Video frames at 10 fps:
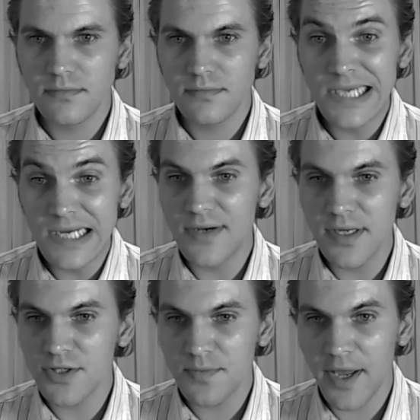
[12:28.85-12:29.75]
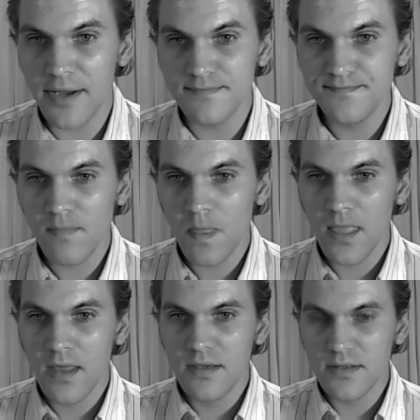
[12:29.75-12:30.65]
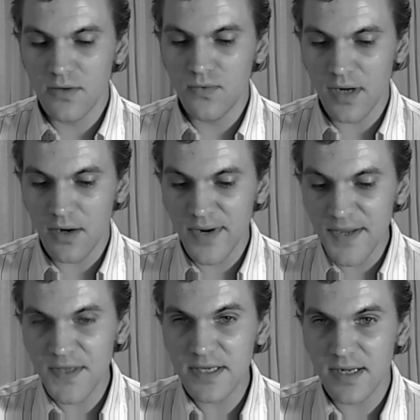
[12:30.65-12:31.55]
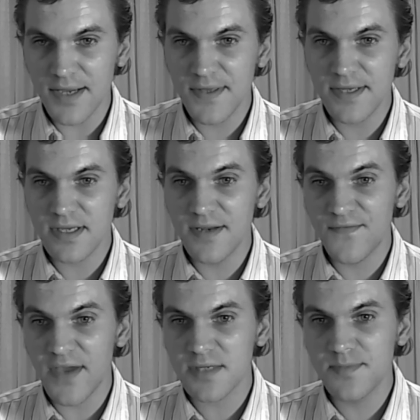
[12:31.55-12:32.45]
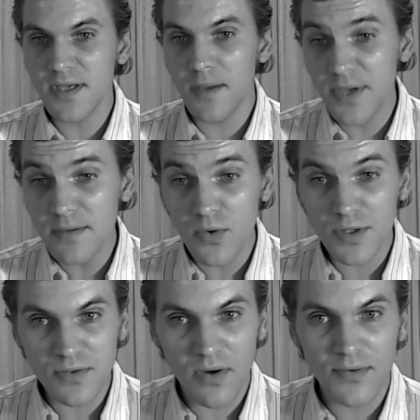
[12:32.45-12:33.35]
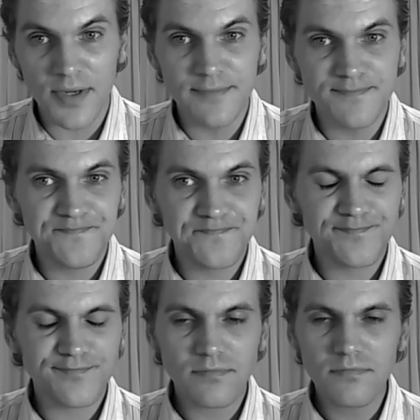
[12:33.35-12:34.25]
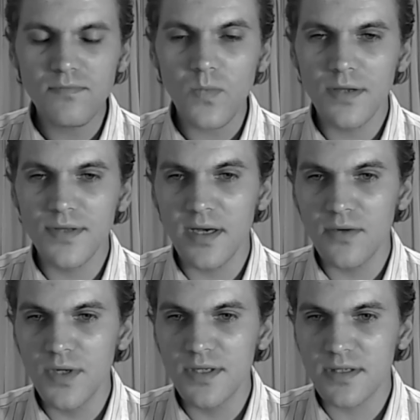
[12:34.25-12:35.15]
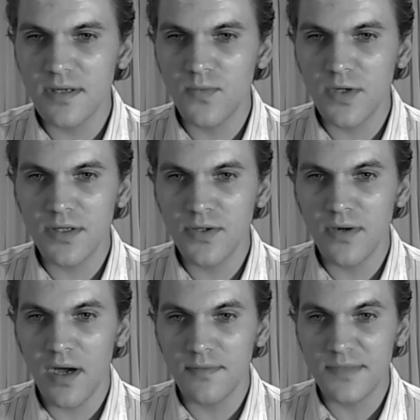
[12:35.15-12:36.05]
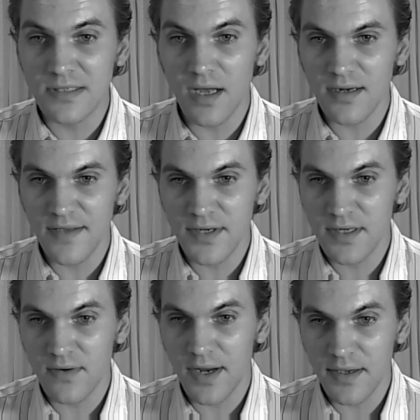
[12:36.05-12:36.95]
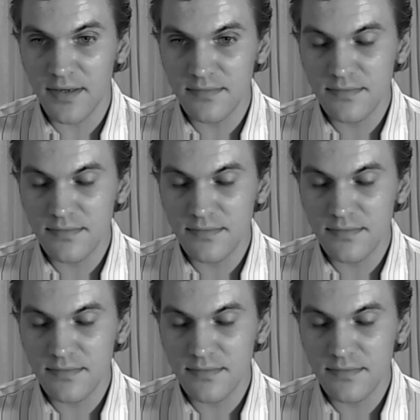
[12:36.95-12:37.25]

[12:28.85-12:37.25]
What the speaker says: here in Japan. So when I read things like this, it affects me a bit more strongly than it would someone who is not living here right now.